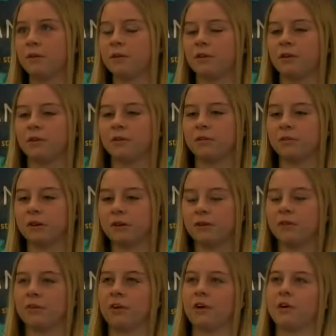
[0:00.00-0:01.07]
So it
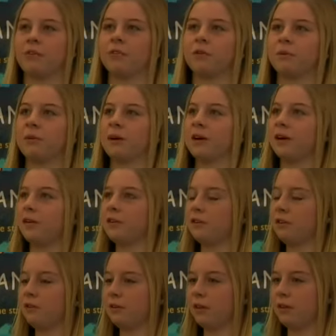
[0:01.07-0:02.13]
was hard for me
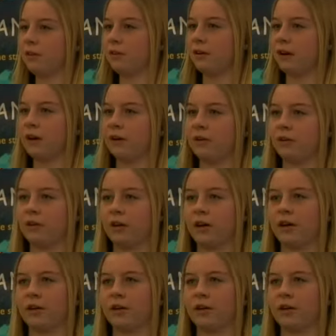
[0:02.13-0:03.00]
to, do, to handle